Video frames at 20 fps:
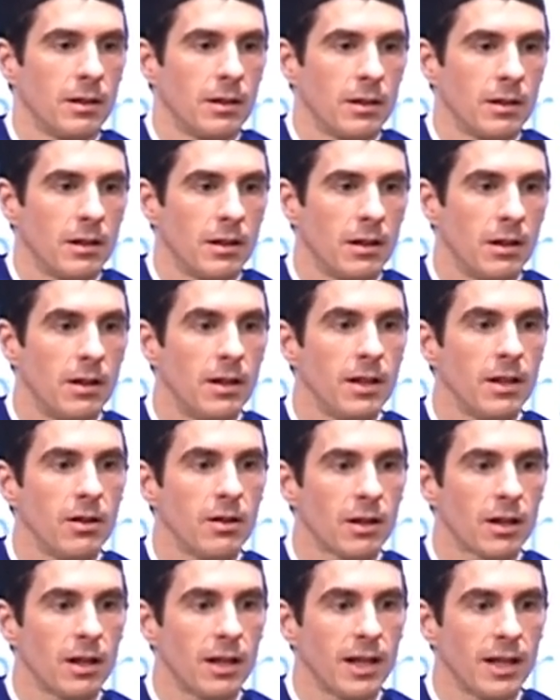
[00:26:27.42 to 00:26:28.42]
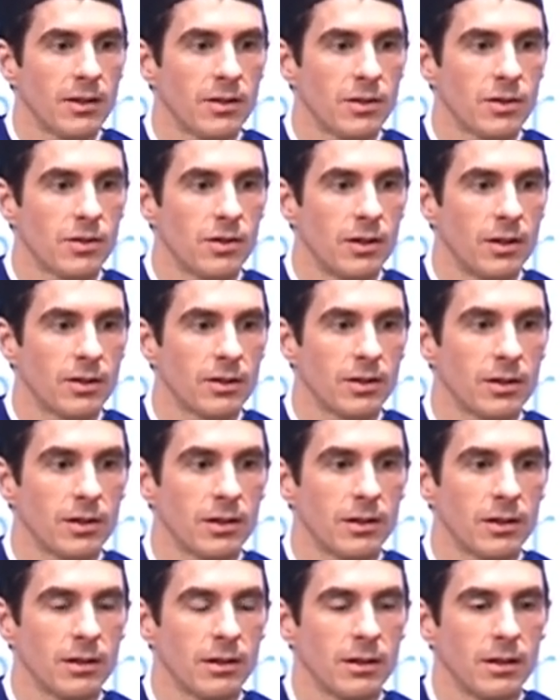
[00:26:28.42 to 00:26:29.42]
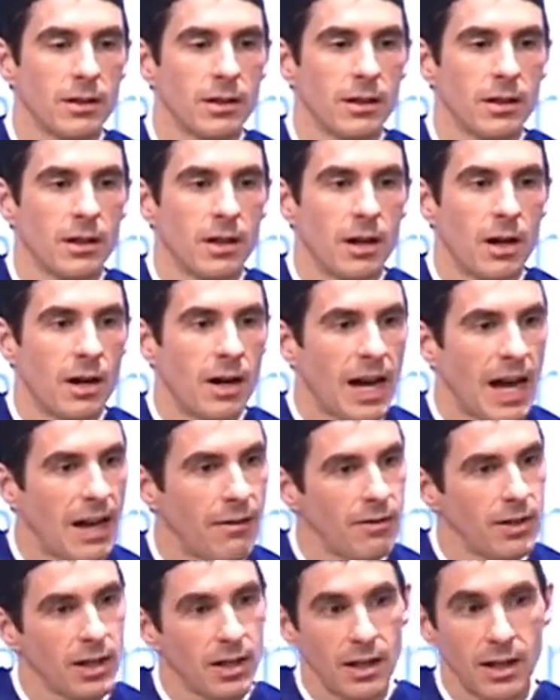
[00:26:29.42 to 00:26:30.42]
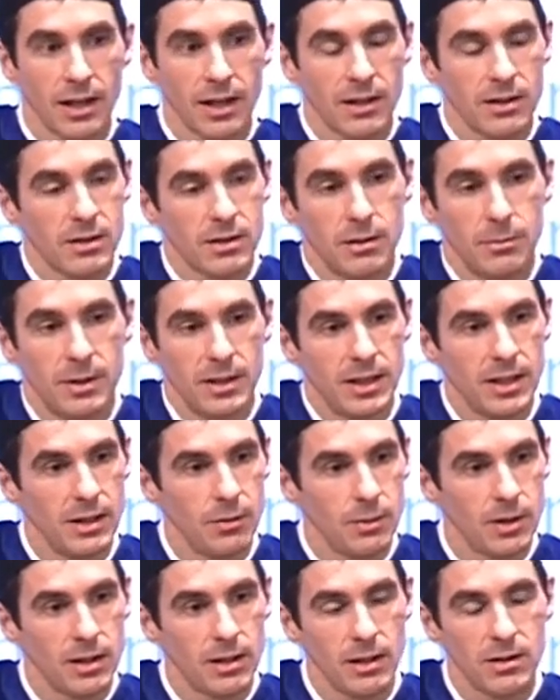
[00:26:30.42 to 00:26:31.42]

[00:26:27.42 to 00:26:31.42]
Earning your clients' trust, or having clients to begin with,